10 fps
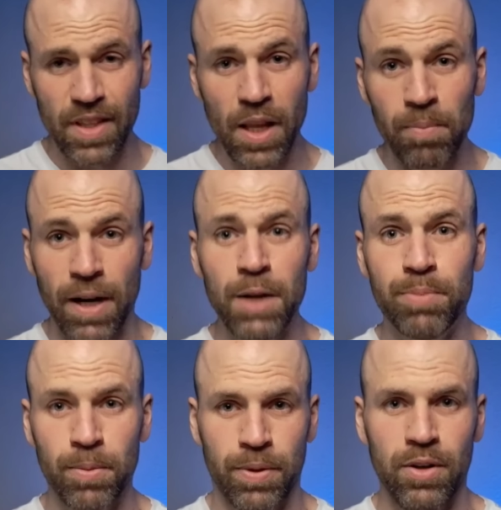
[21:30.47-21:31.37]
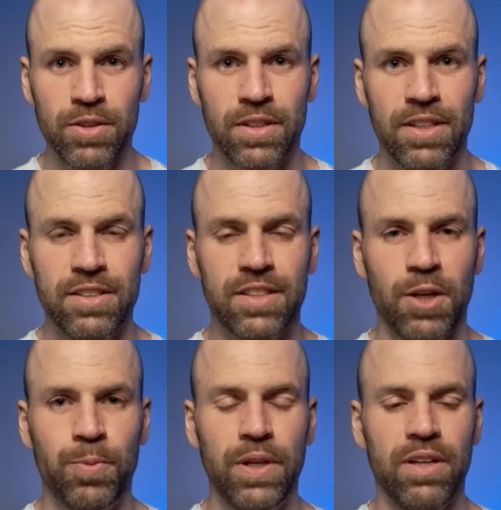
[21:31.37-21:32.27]
my proposal is
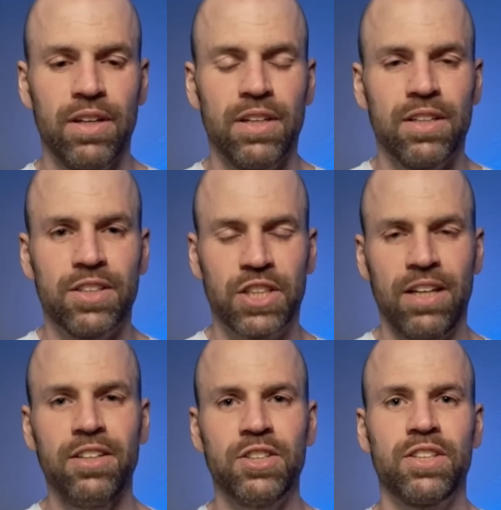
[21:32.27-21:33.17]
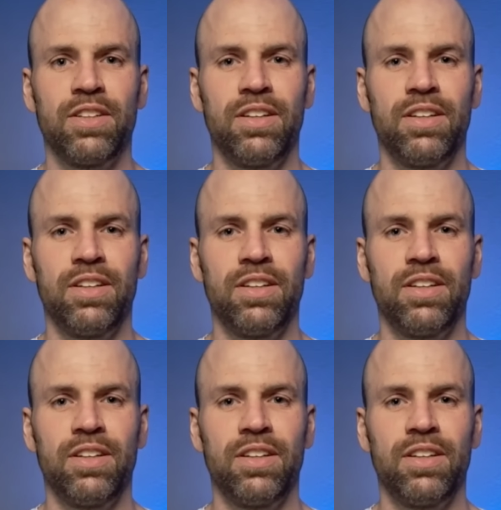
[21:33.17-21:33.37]
that we change